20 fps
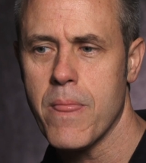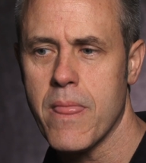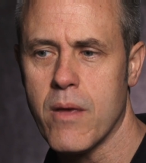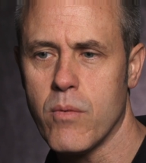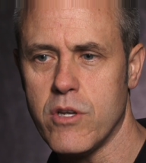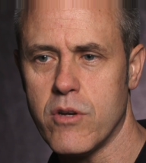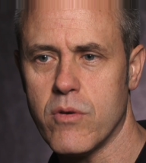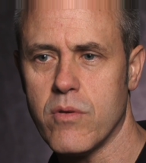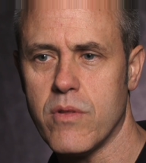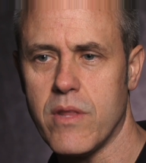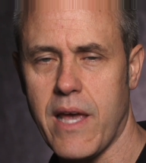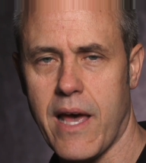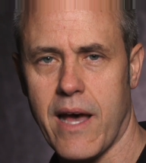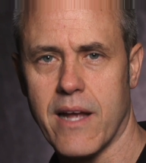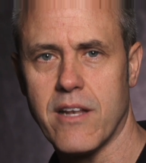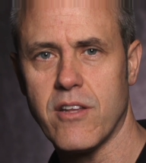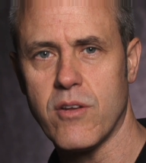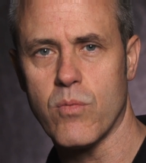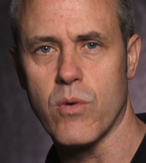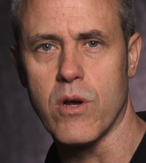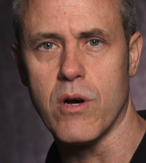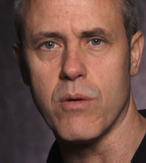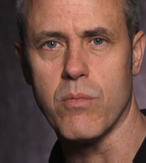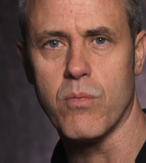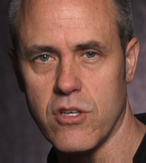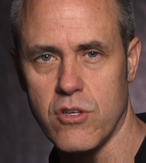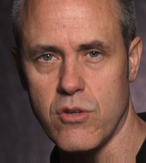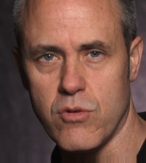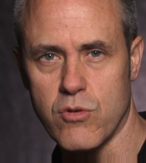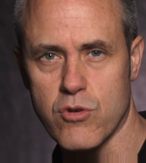when you're in the acting realm,
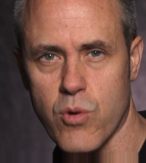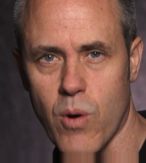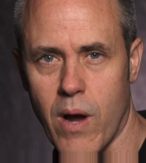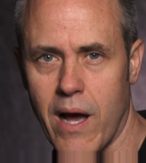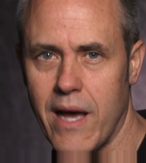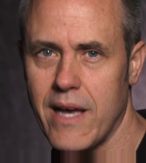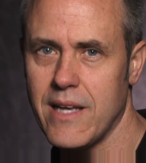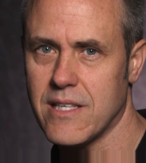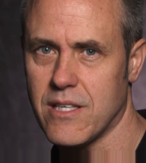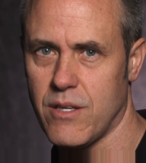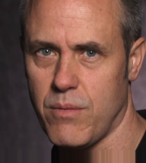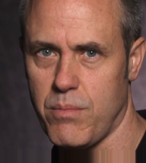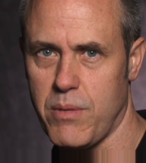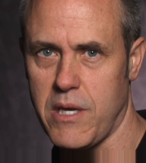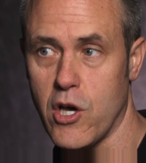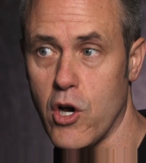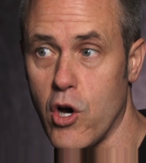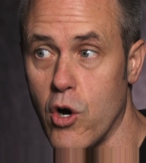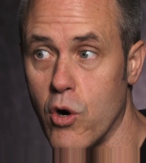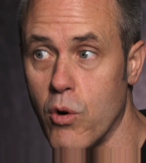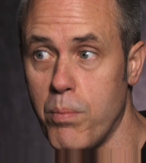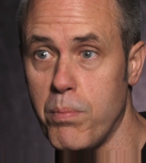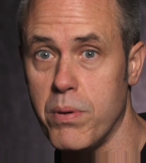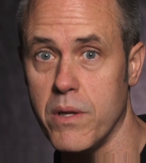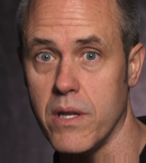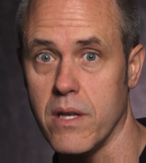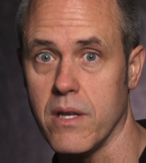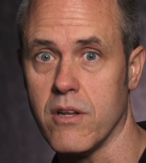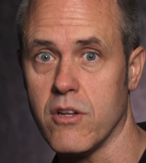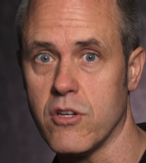you try to be
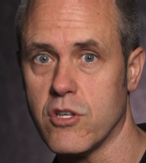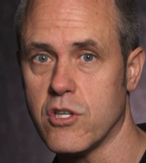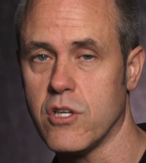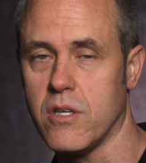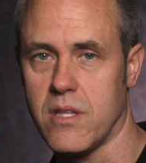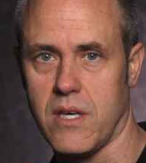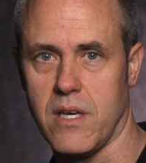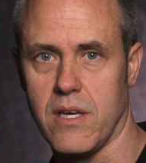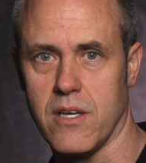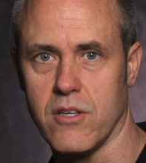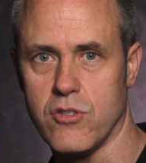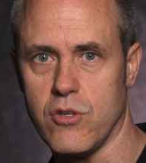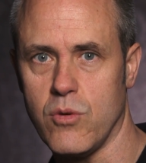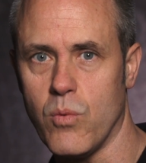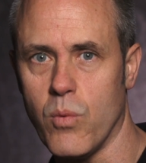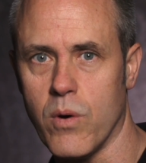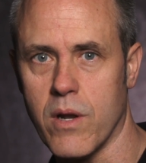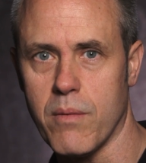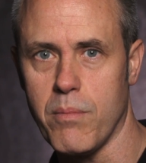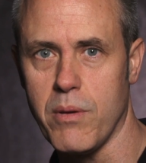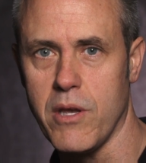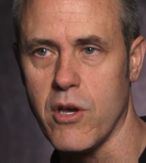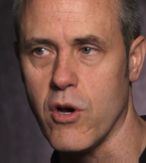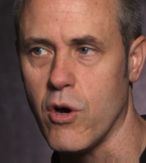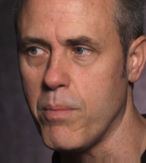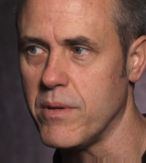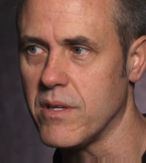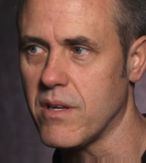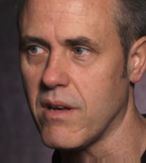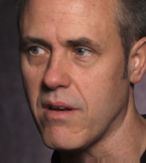open to things. You want to be
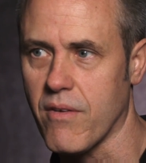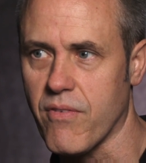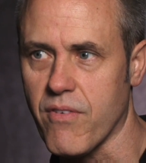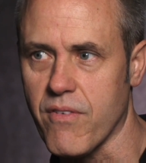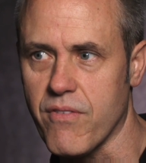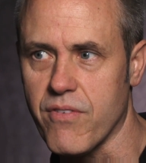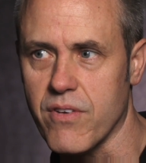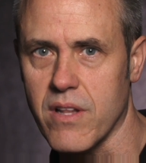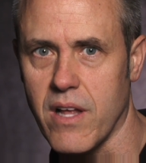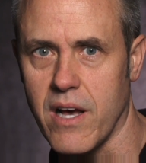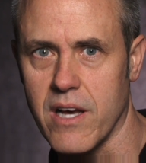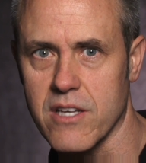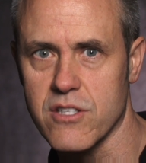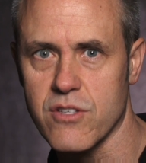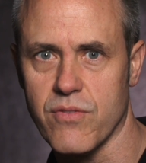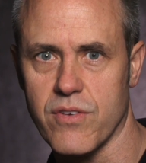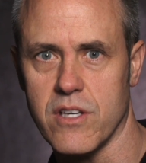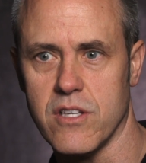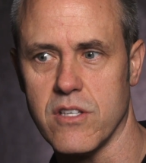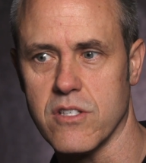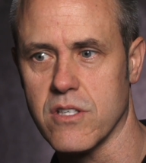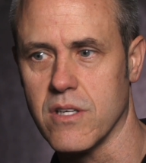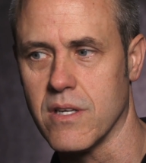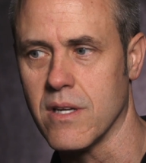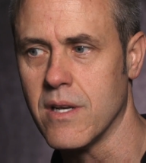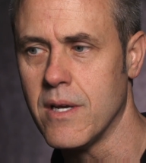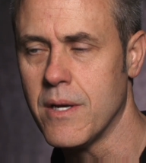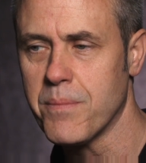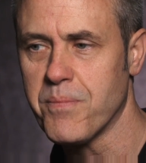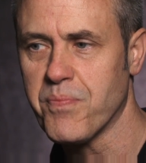open to different philosophies and,
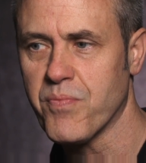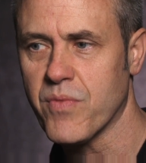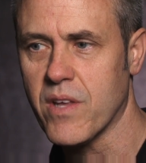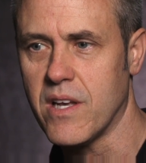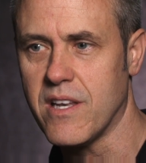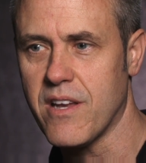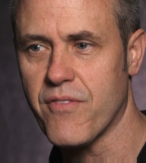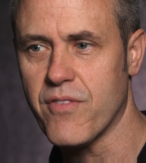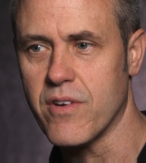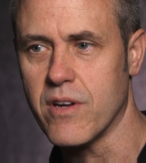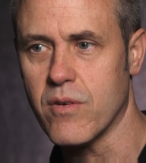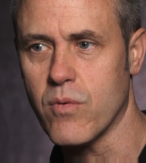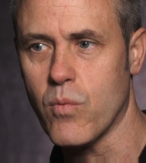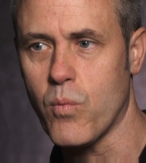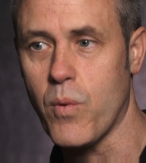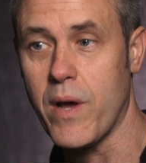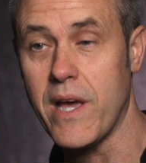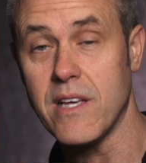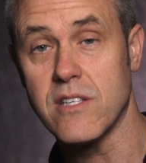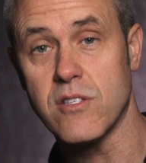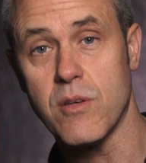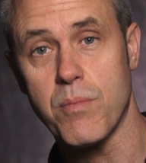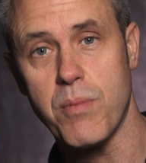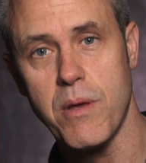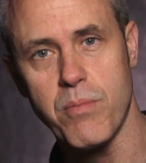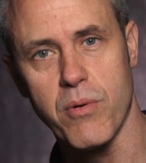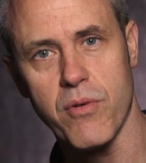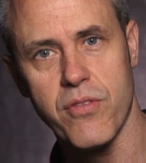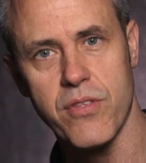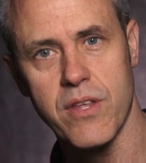and different ways that
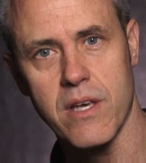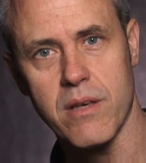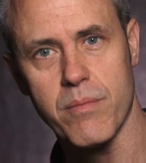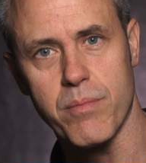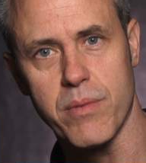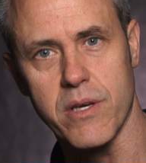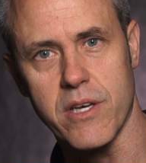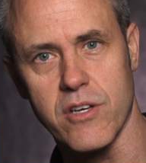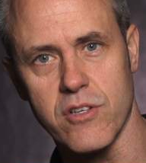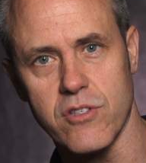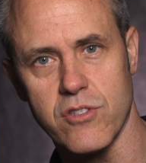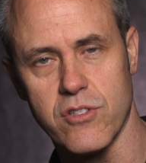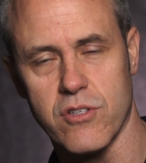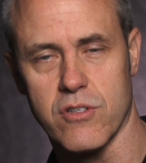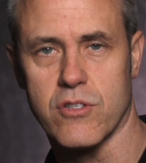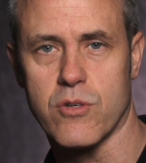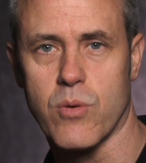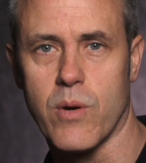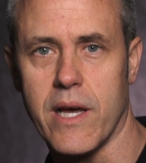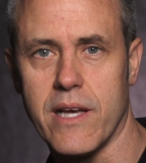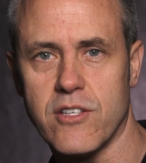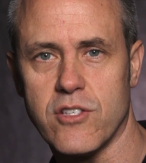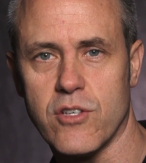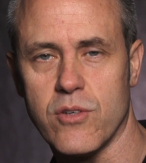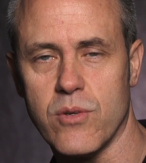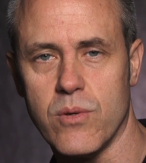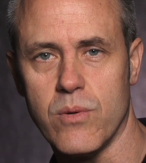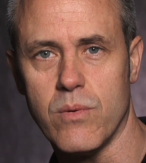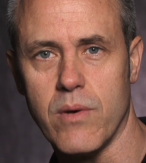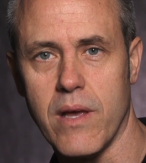people think because you're trying
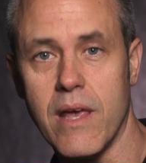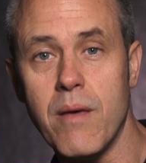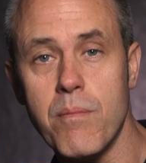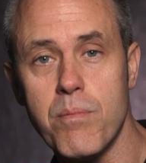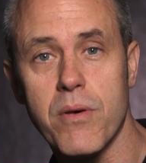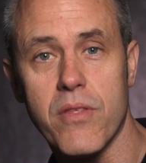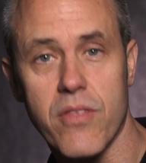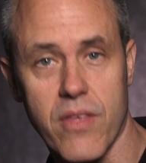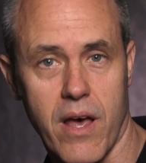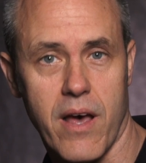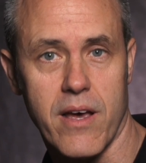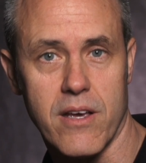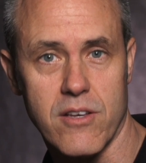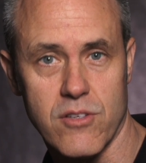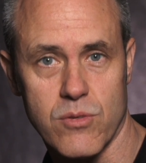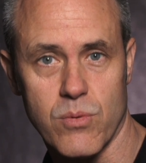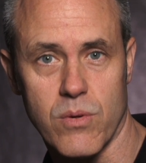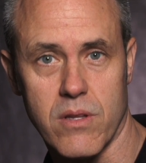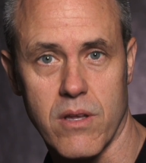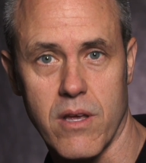to empathize with